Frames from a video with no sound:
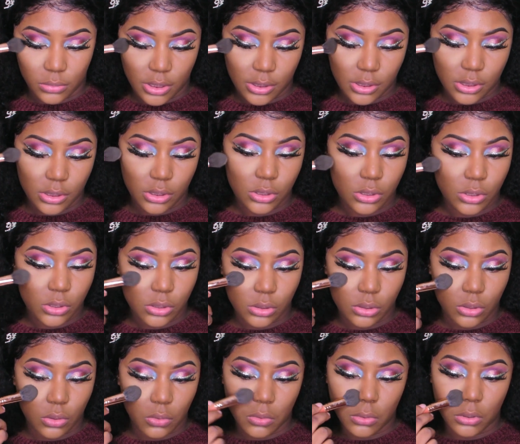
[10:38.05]
This is
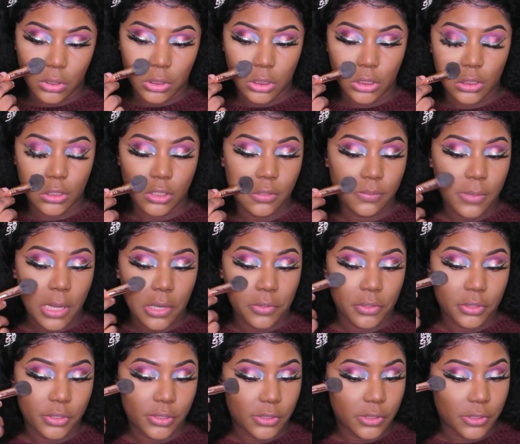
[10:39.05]
so good. This powder
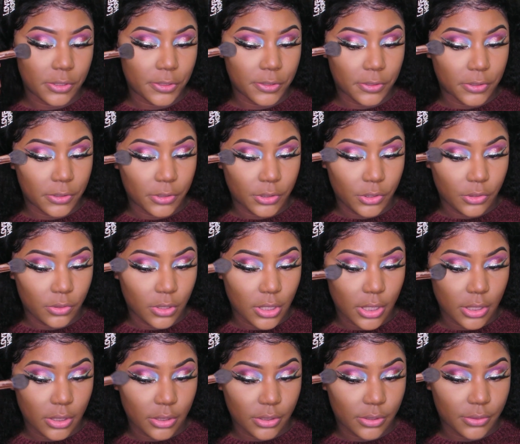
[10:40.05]
is so good, you
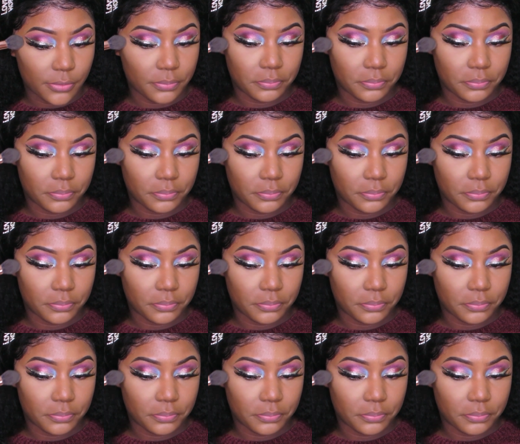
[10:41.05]
guys.